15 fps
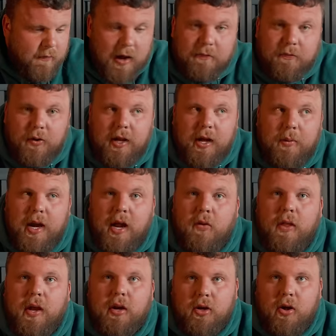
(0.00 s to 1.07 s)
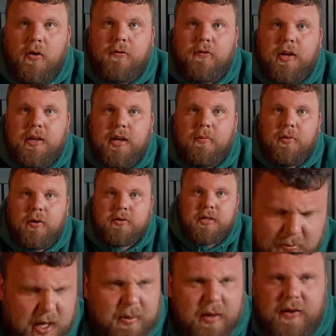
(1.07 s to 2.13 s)
thankfully I went out there and got free dumbbells.
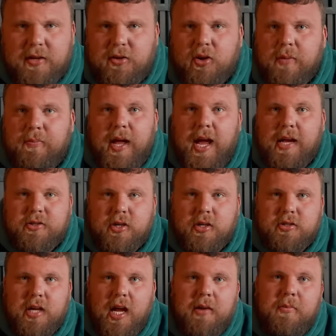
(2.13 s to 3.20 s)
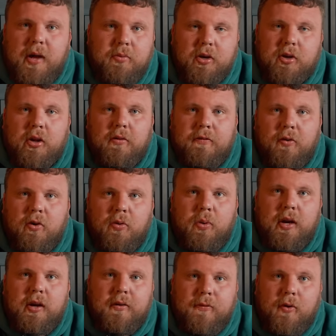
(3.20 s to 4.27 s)
Maybe if I took a bit extra time, I would have got the fourth
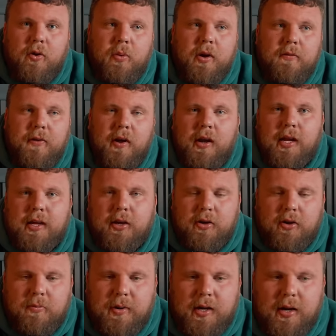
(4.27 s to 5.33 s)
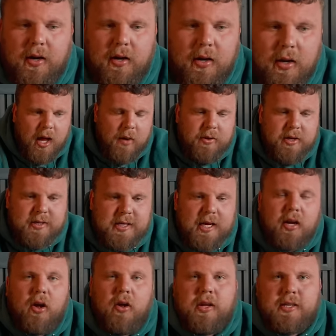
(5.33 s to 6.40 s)
one. The fourth one felt like it could have been there. And when you see a
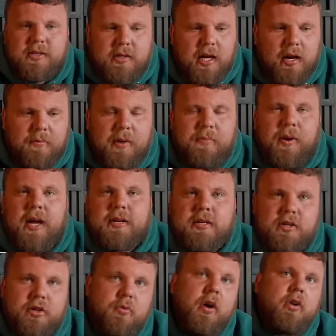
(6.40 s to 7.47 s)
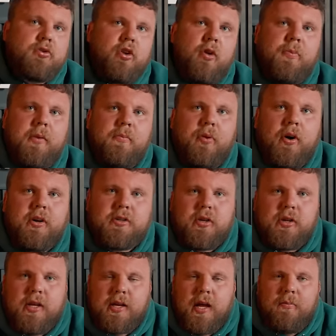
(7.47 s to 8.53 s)
lot of these kind of big pressers as well dropping points
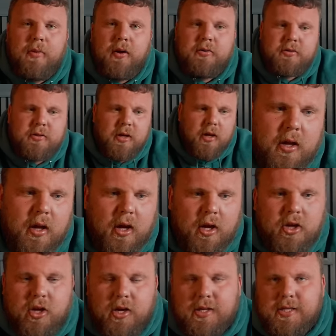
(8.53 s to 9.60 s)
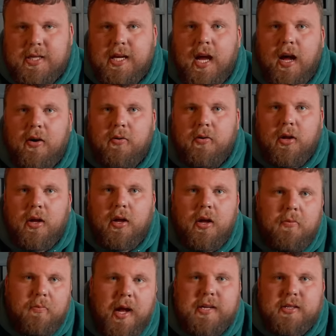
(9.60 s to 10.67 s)
on the dumbbells, you could see how
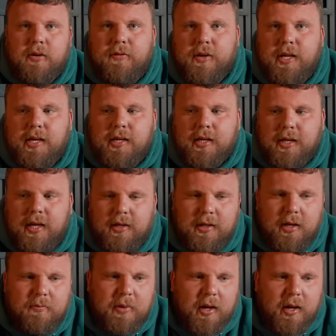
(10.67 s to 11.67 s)
much of fatigue to kick in,